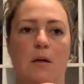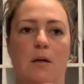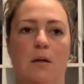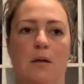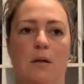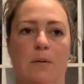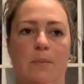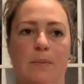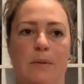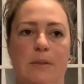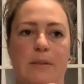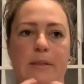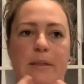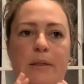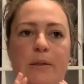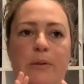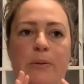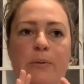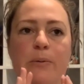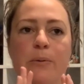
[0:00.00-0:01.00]
The
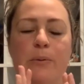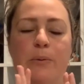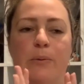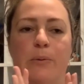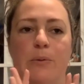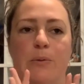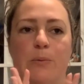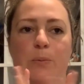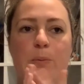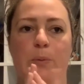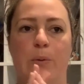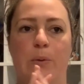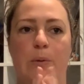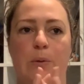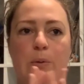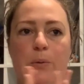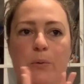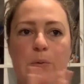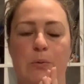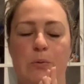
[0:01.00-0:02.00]
second course
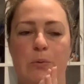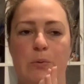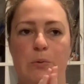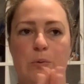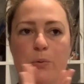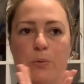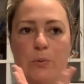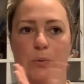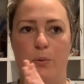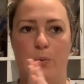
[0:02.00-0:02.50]
was